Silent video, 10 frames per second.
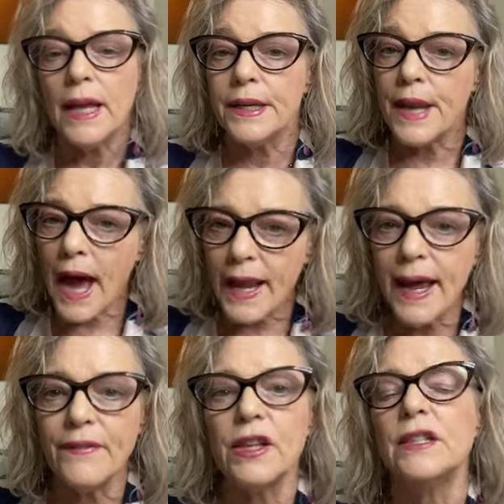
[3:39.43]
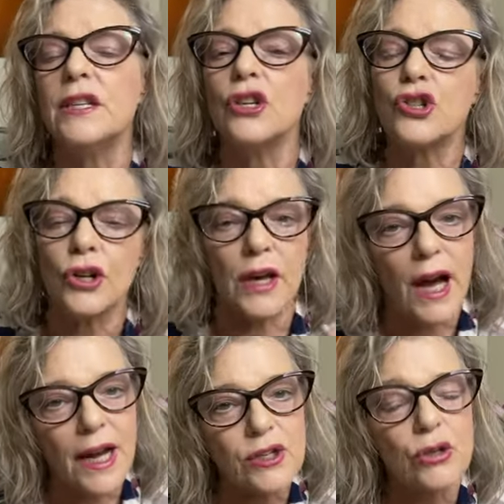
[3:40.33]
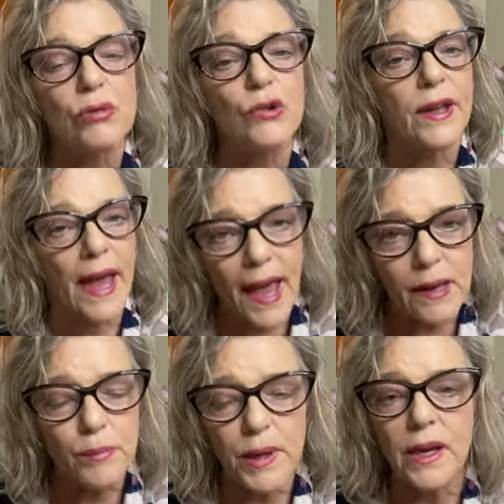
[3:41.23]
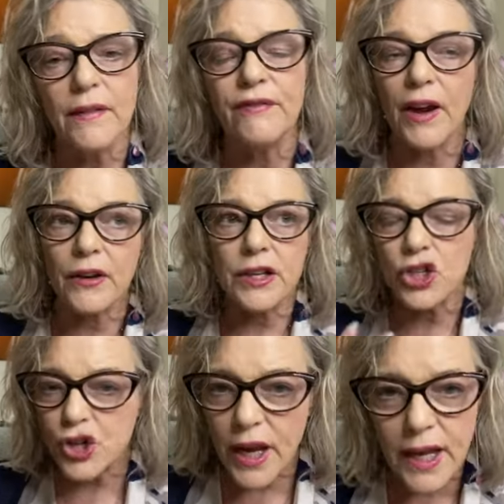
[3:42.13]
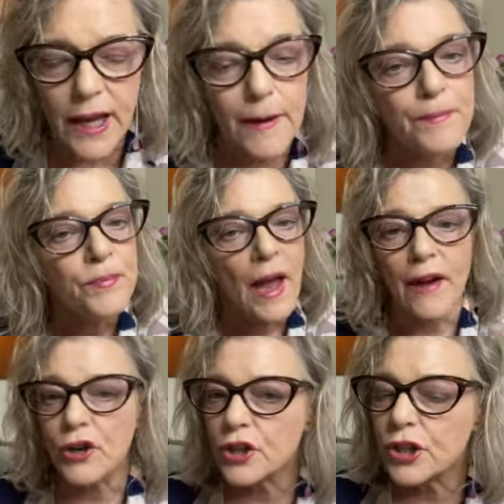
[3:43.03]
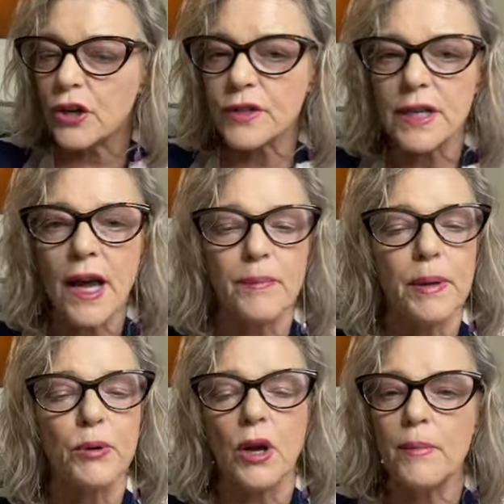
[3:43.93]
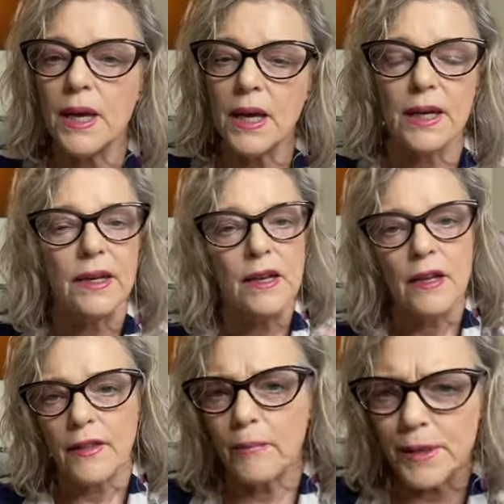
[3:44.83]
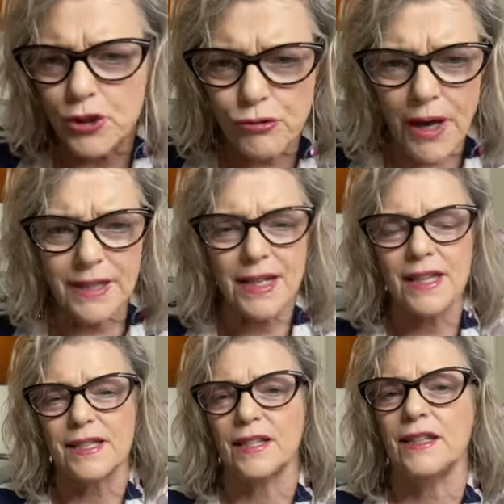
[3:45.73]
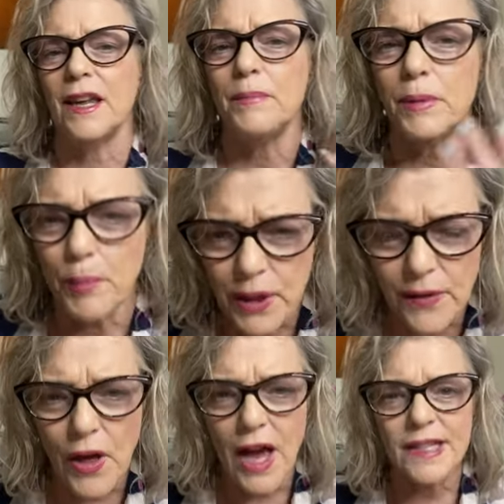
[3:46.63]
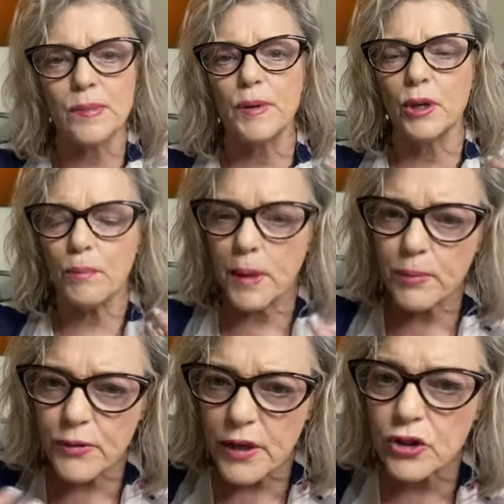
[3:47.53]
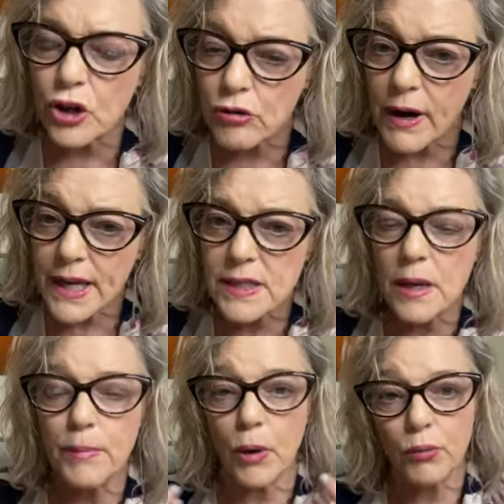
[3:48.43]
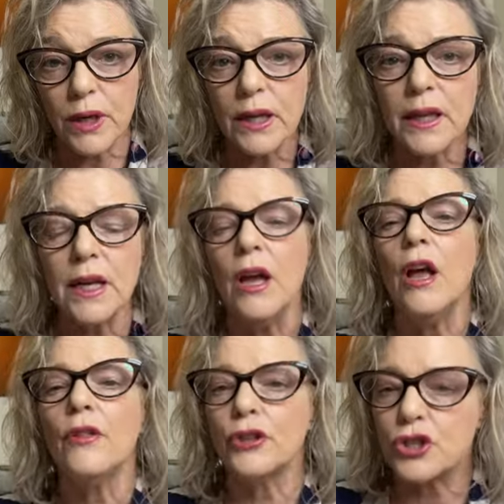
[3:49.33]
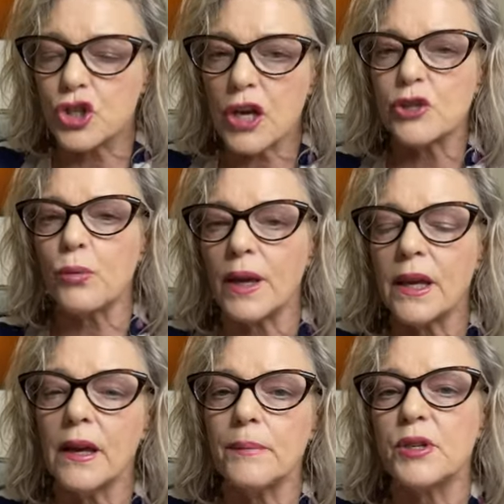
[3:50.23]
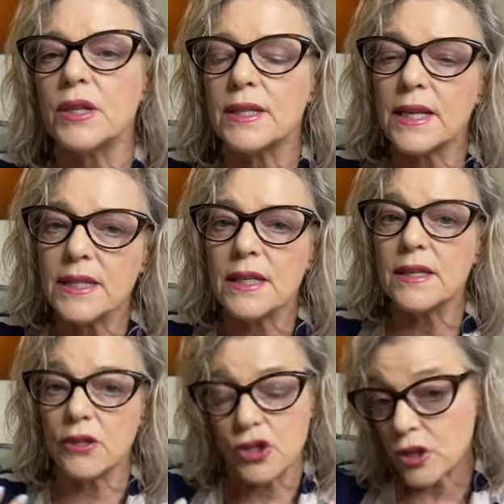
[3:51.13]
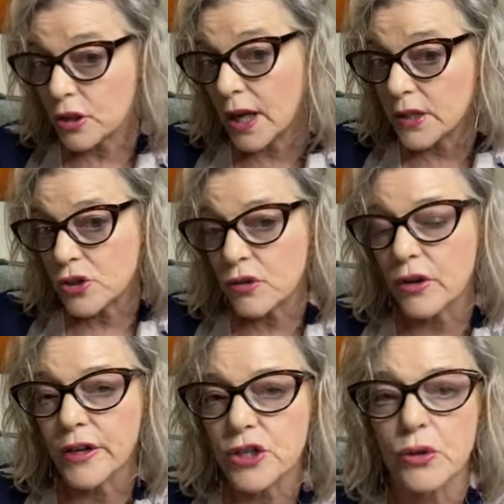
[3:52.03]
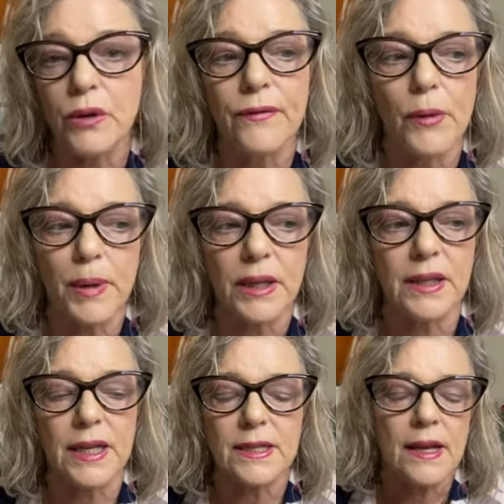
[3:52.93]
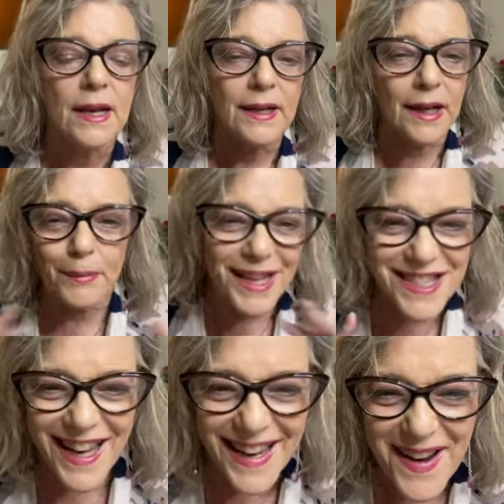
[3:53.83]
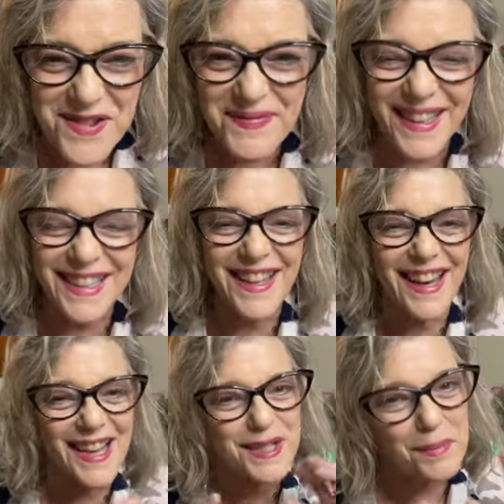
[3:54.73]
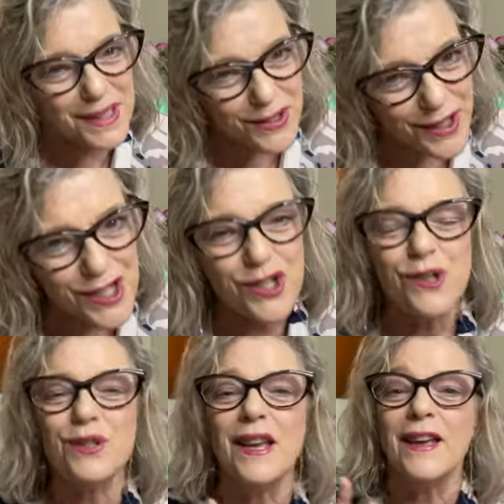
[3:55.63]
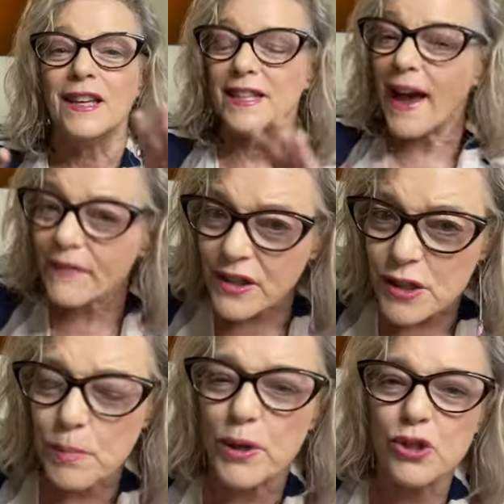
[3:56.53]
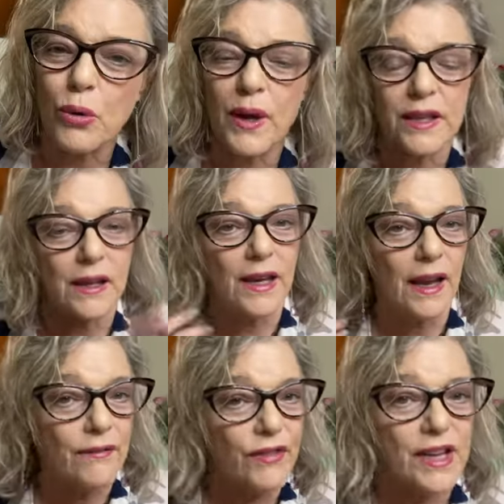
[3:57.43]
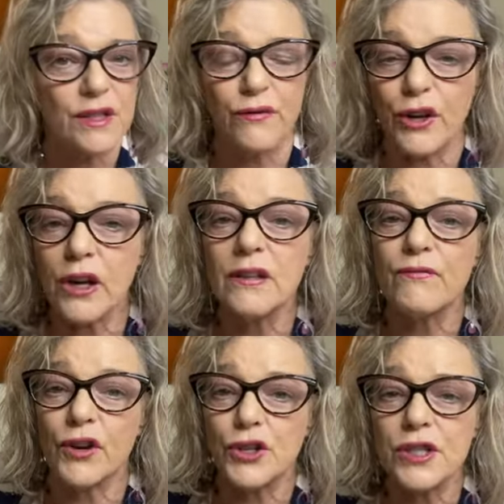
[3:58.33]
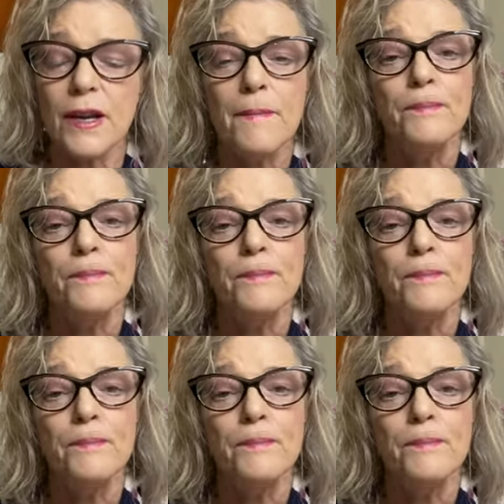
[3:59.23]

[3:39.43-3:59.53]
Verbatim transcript: Not having a teacher to guide you through can be very shaky. I've heard it all the time. People come in, they've been drug tested, they've been put in the hospital. People think they're crazy, but really they're just waking up to the senses and to their intuitive abilities. Now, I'm not saying everybody that has mental issues is having a spiritual awakening and vice versa,